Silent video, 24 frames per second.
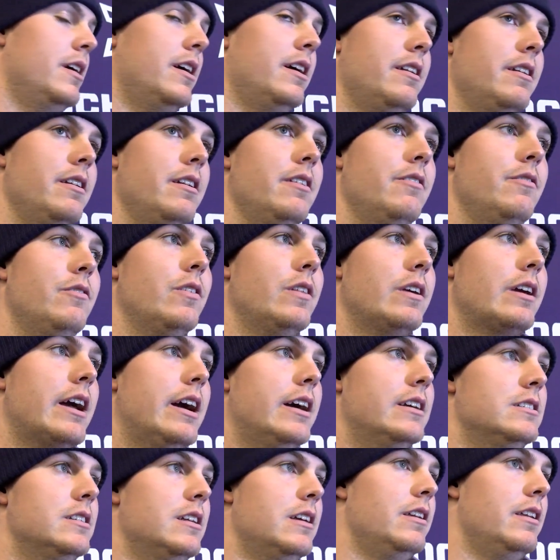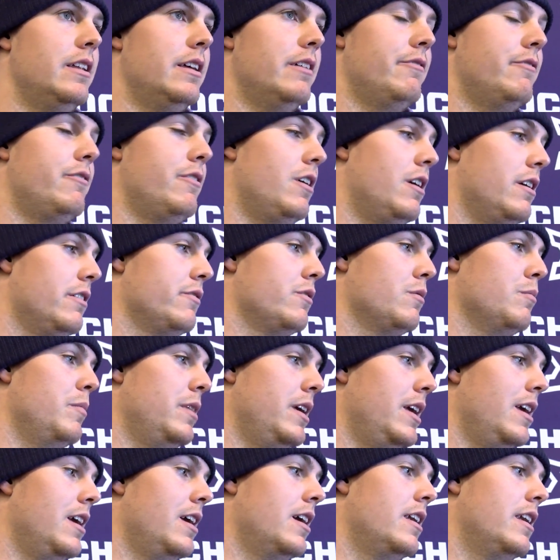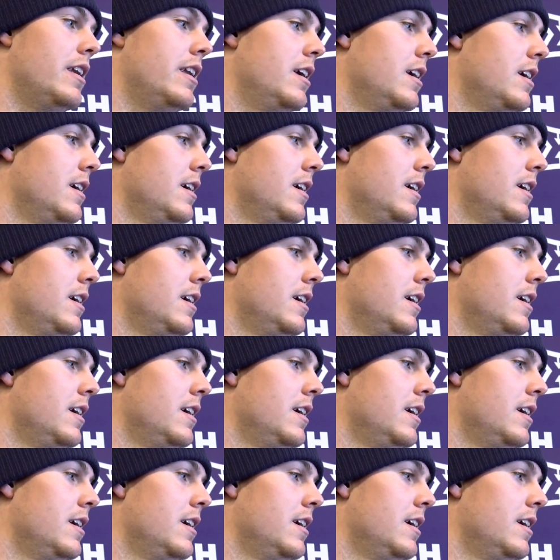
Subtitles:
and for the guys that fought for me and